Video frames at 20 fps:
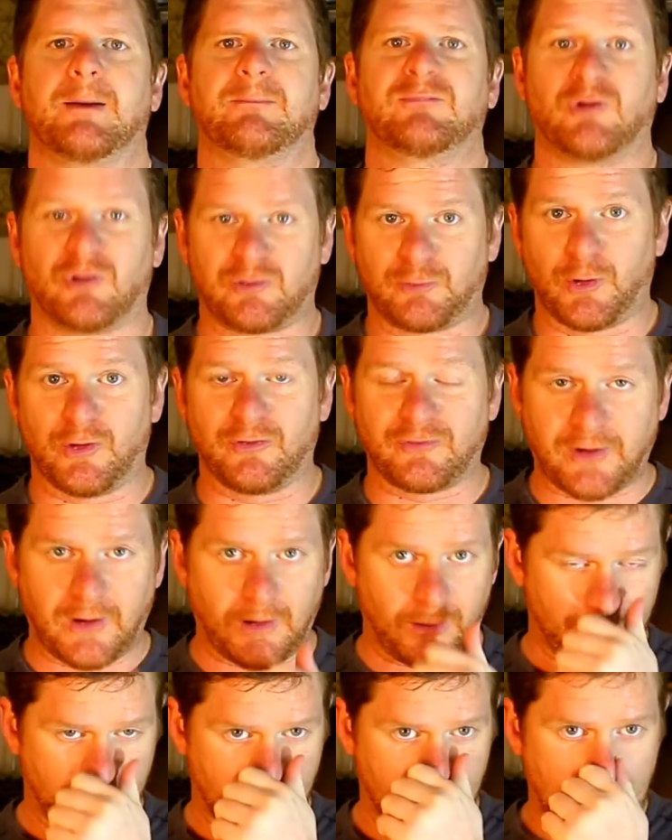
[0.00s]
Josh Brolin's
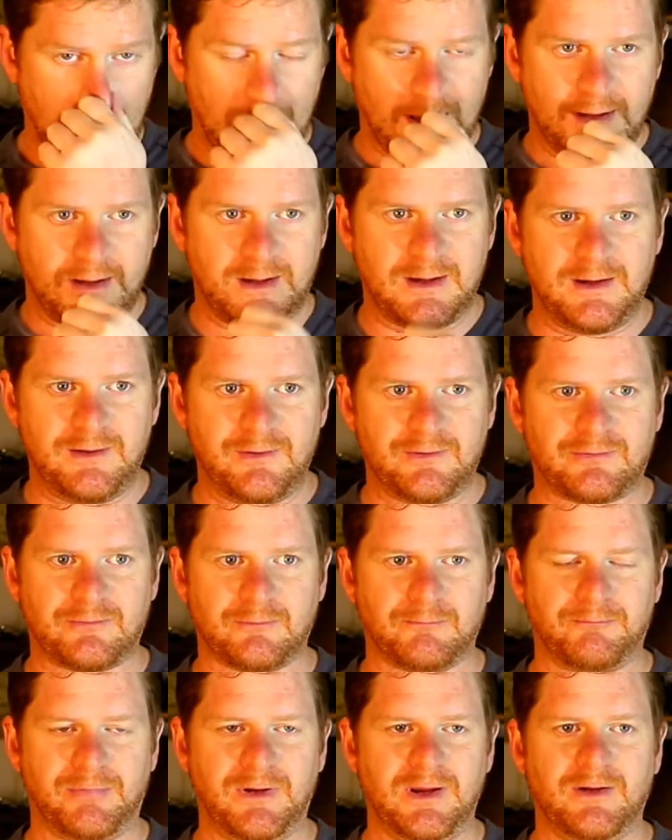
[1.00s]
character. He's
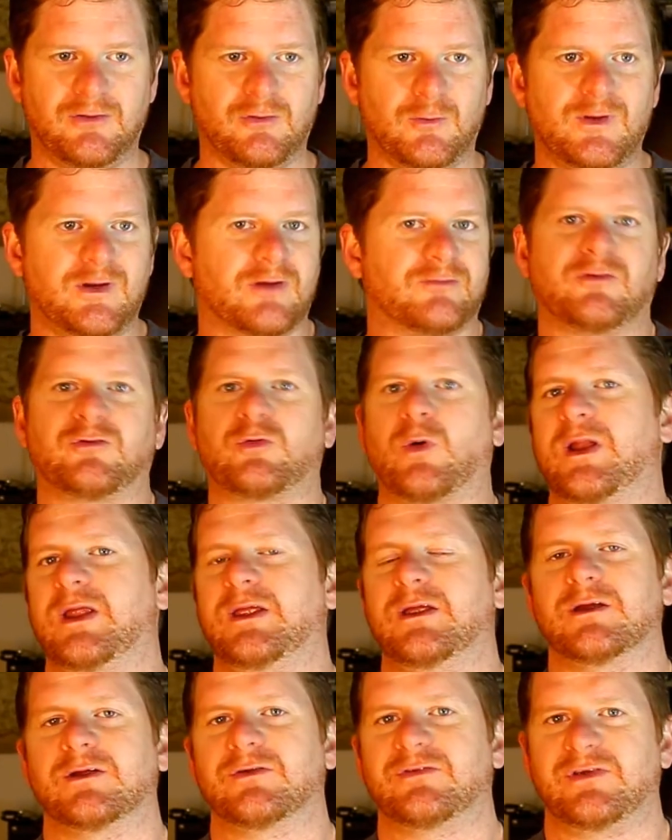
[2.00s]
been doing this for 20
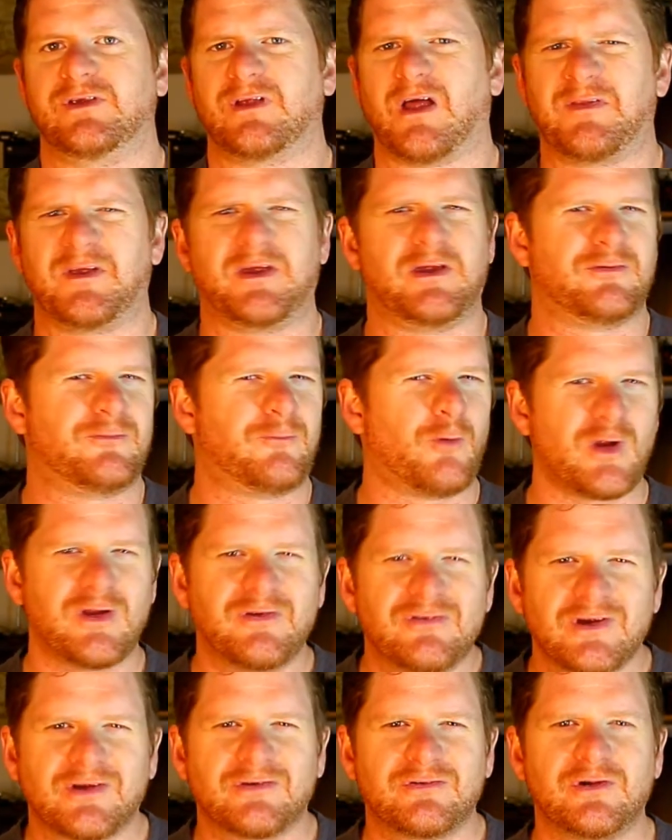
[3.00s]
years. I think he's
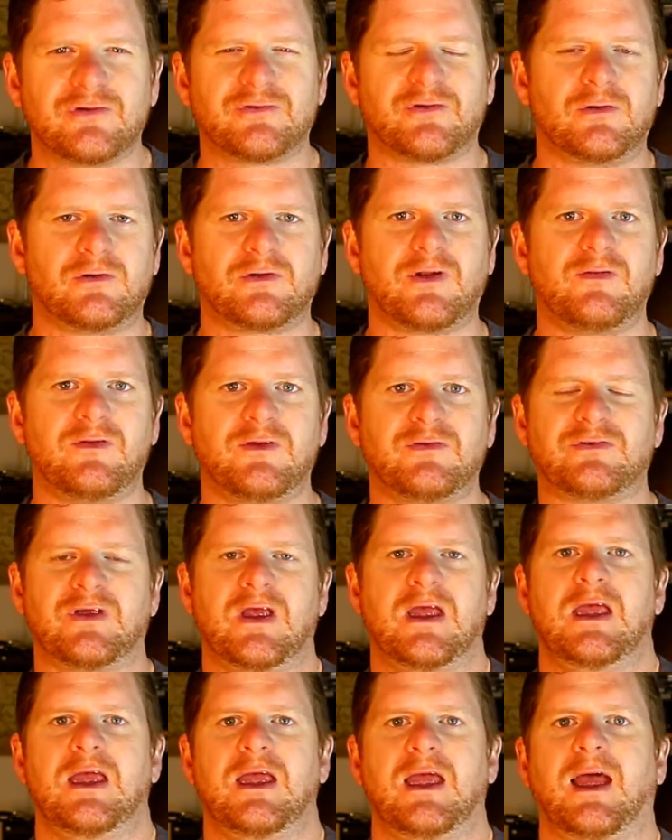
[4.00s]
46 years old in this.
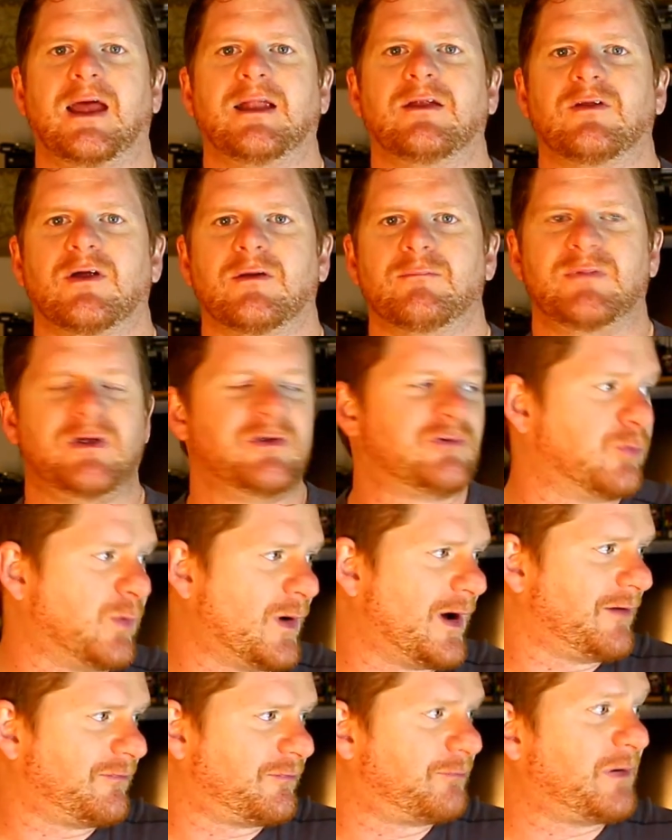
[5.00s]
And his
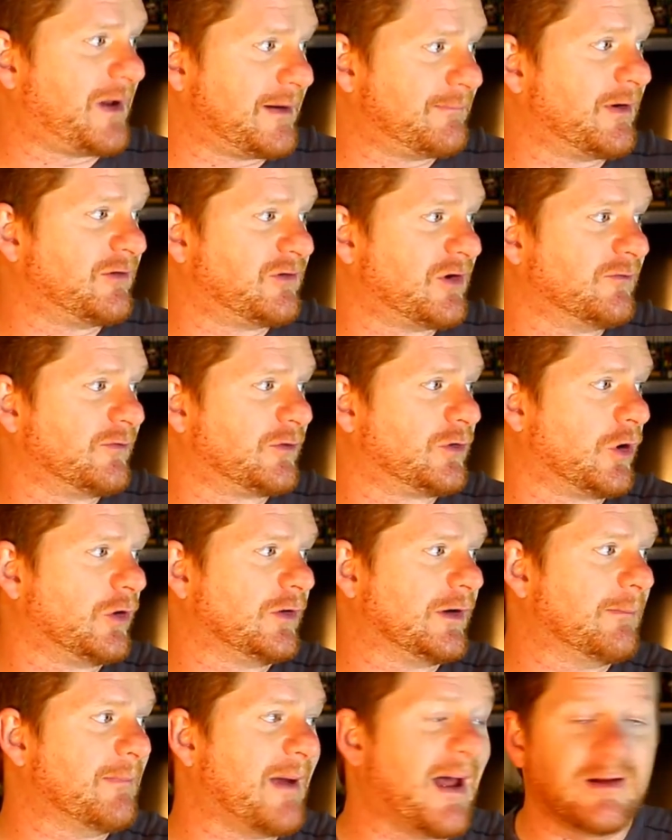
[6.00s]
wife, played by Jennifer
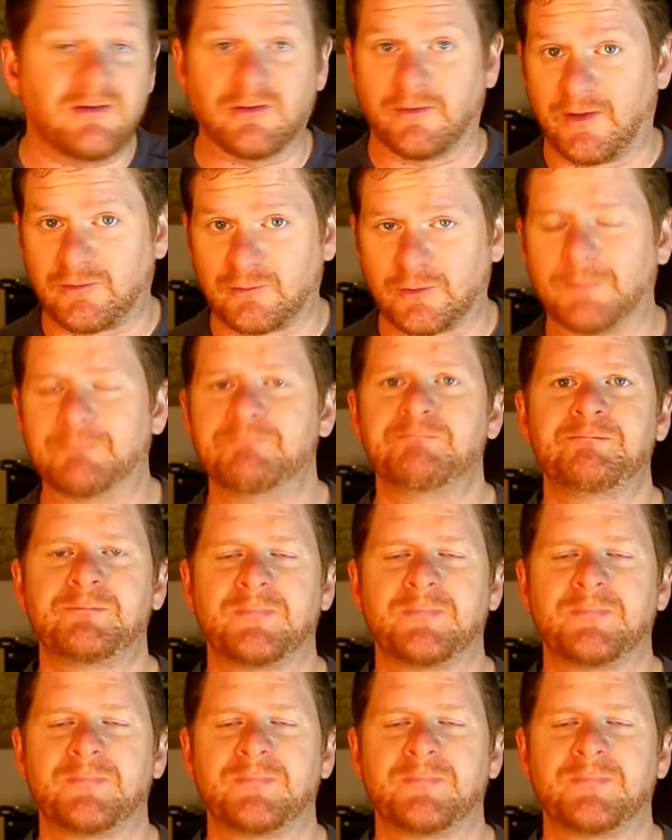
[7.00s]
Connelly, Amanda, that's right,